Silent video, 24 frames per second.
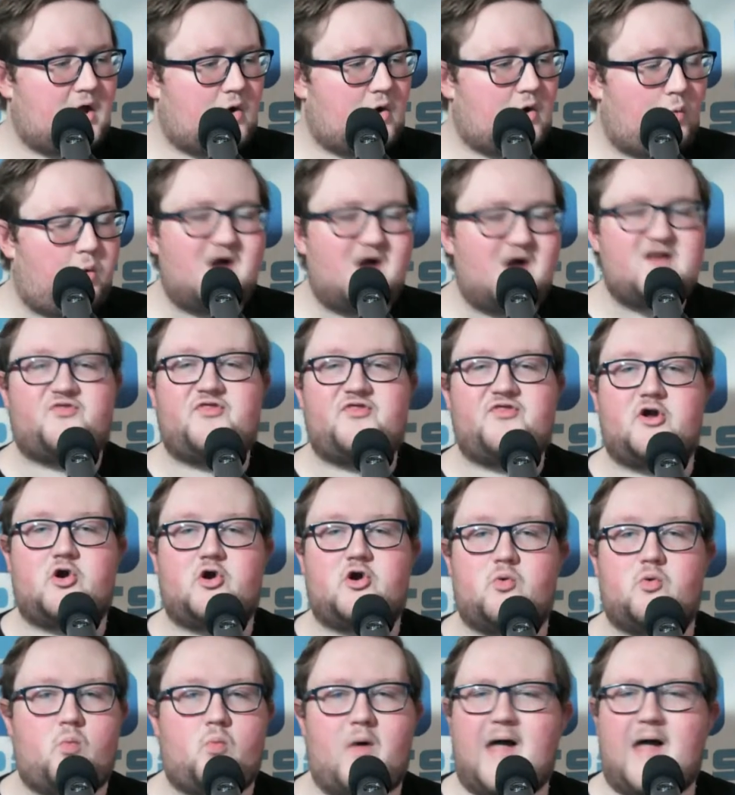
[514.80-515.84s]
What
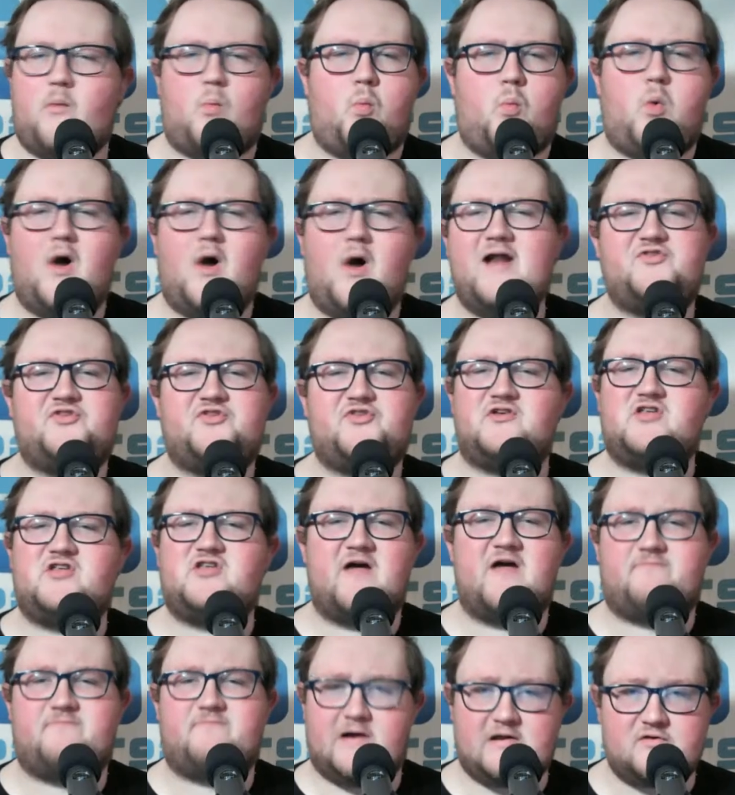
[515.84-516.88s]
is the
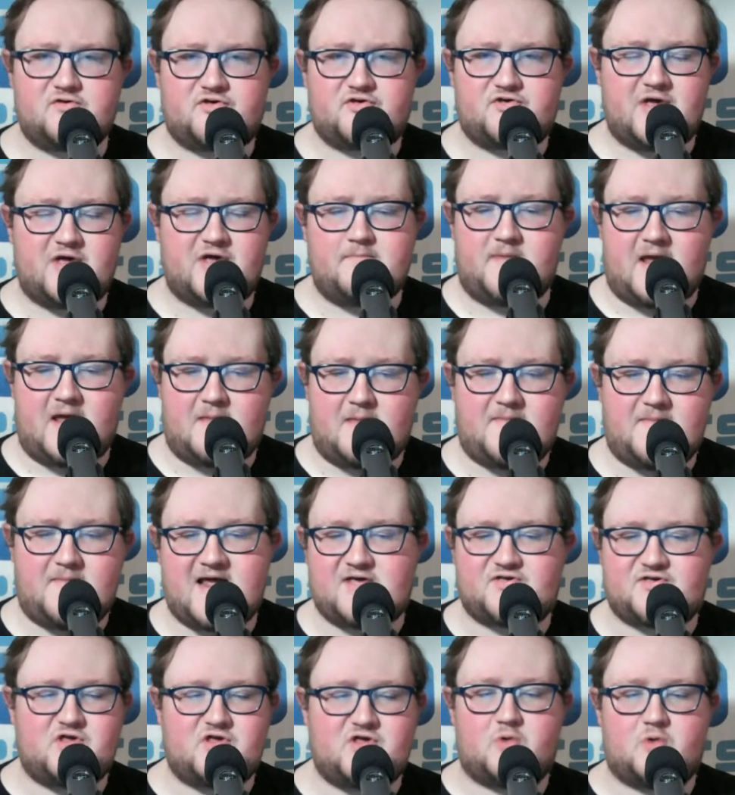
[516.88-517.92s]
difference? It
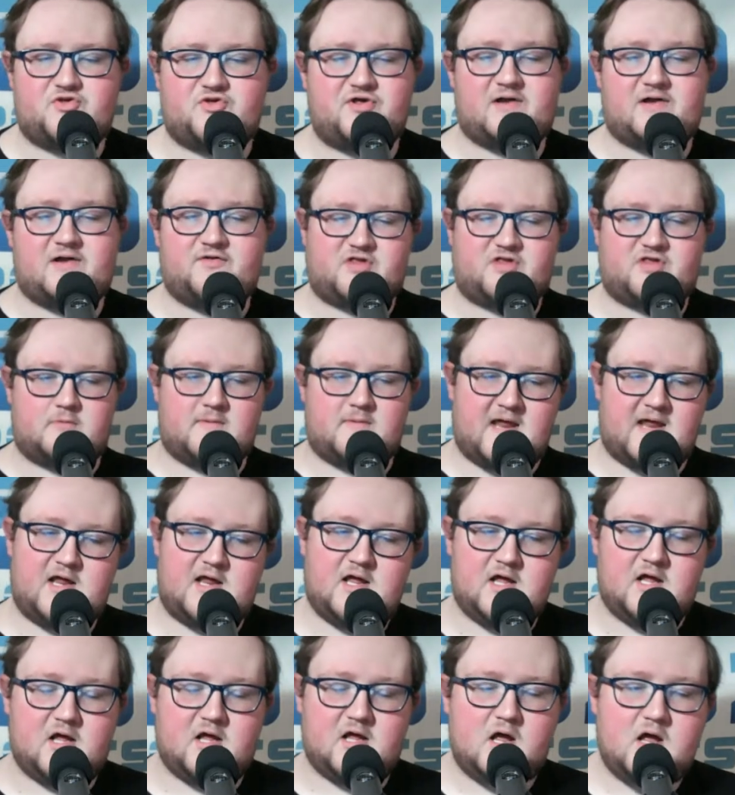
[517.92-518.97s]
makes no sense to
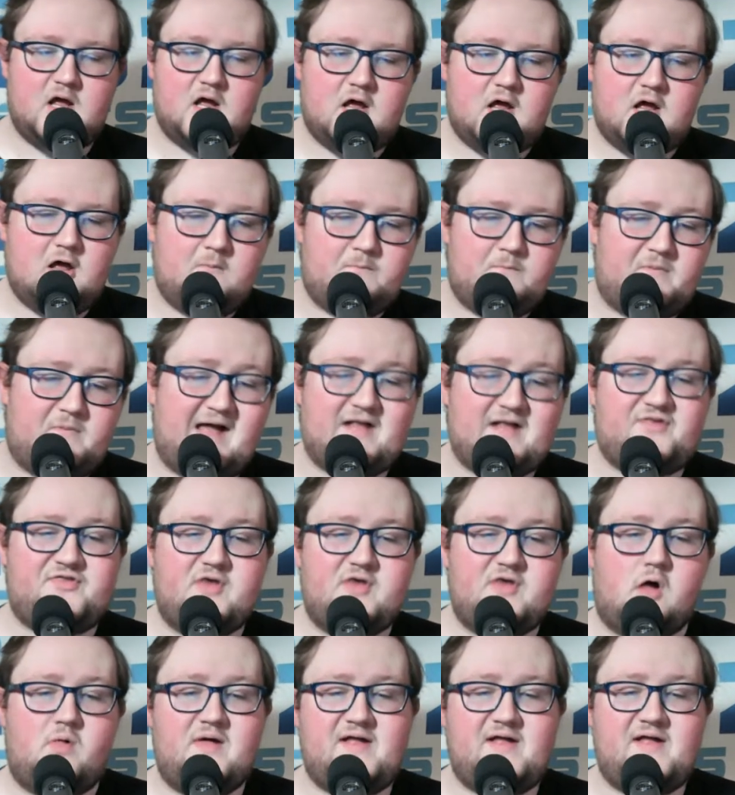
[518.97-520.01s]
me. But that's
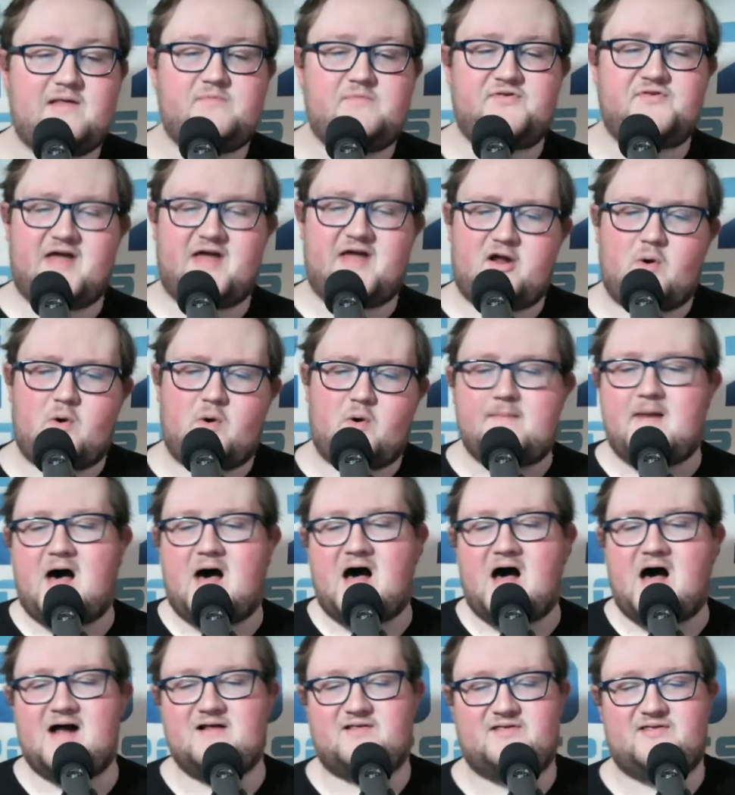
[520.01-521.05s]
the all league teams again. Graham
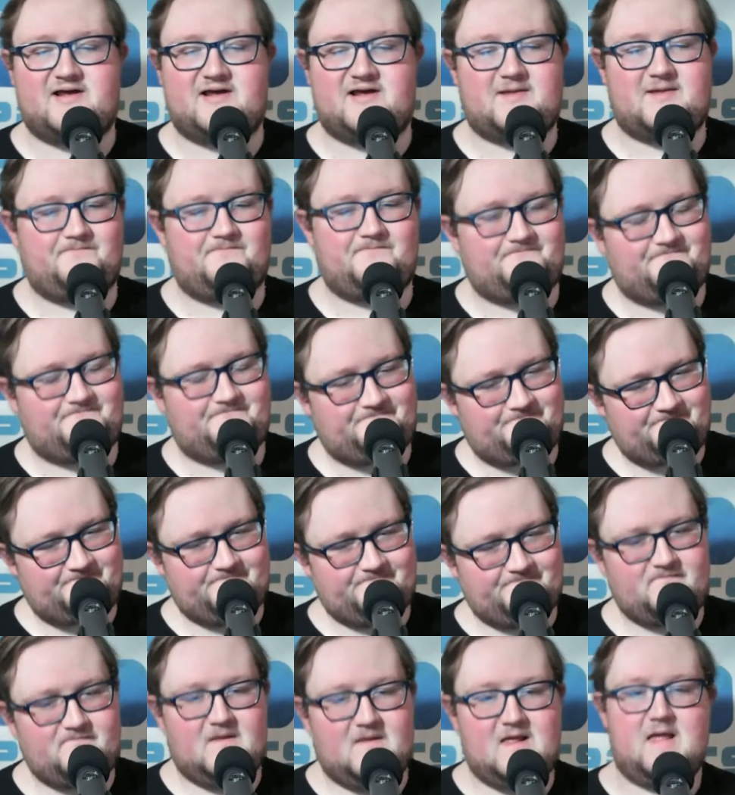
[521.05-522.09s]
Hossack,
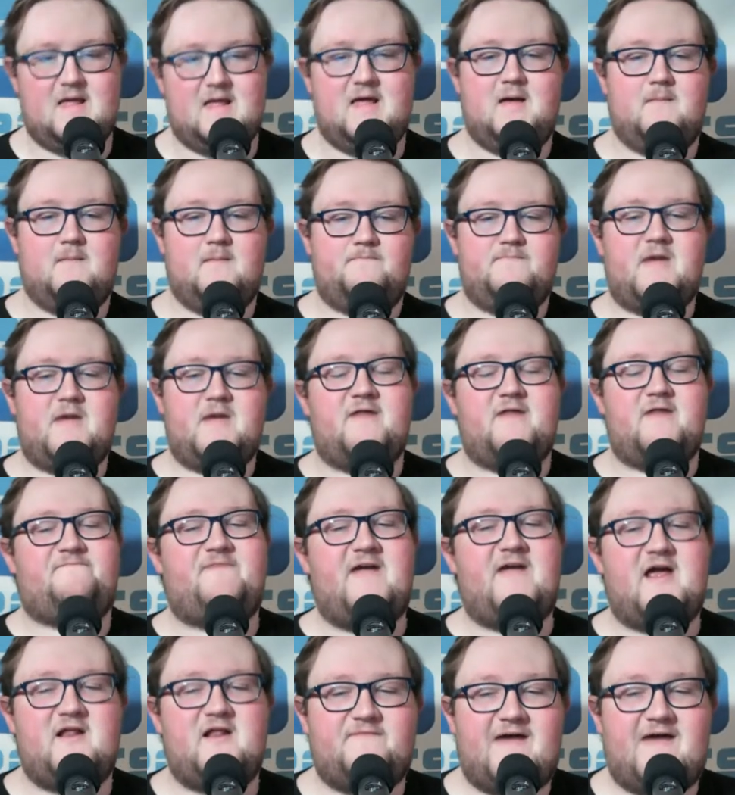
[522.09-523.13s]
not a
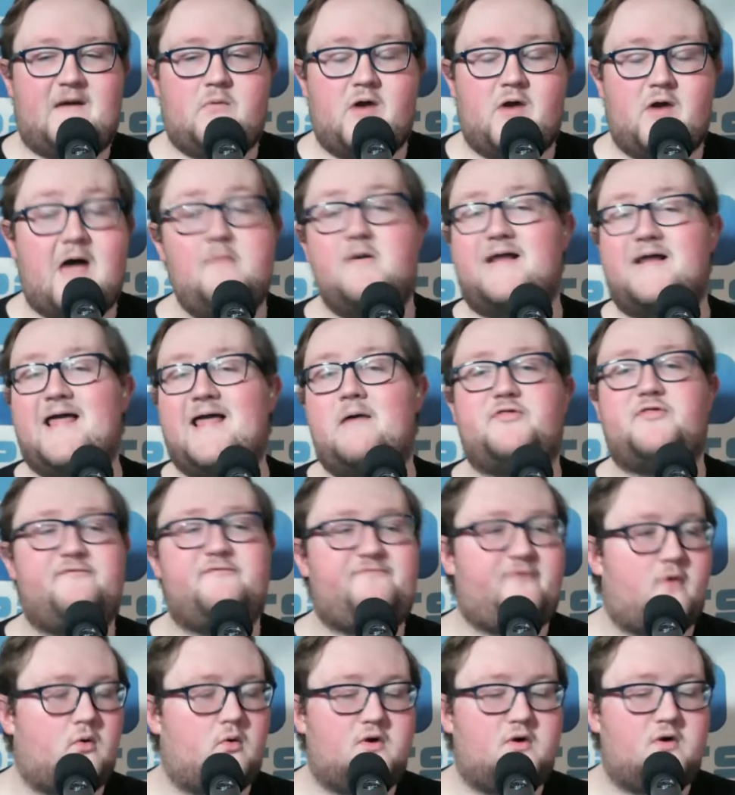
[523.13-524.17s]
fan of that one. I'm okay with the
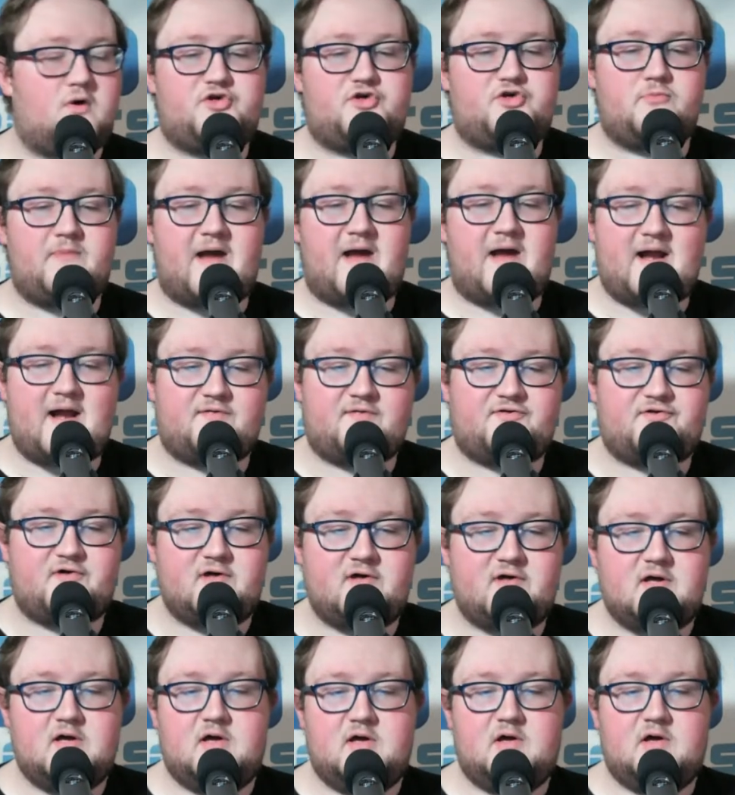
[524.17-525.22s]
forwards who made it.
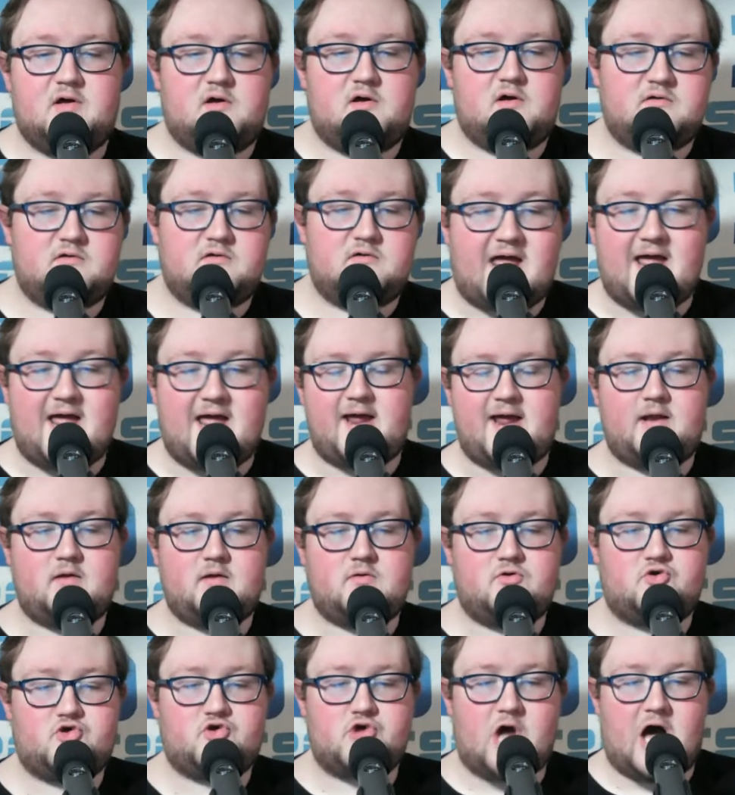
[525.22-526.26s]

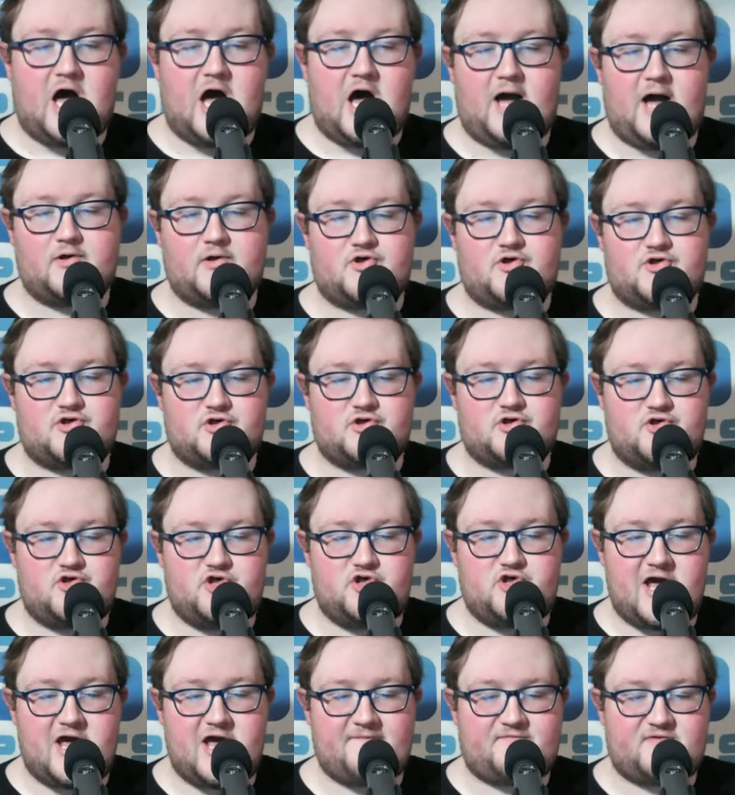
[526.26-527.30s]
Dane, Josh,
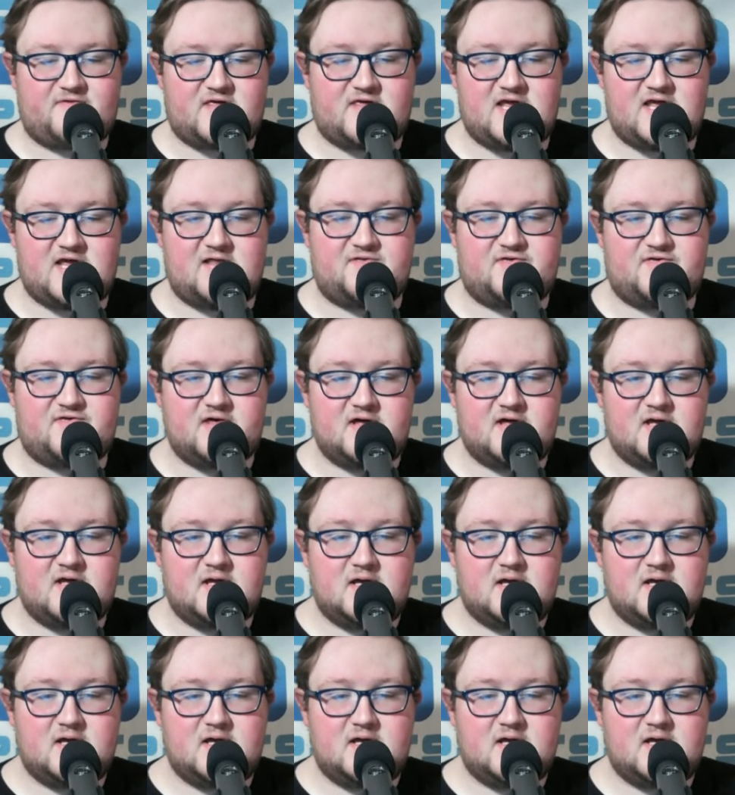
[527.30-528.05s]
Jeff Teat,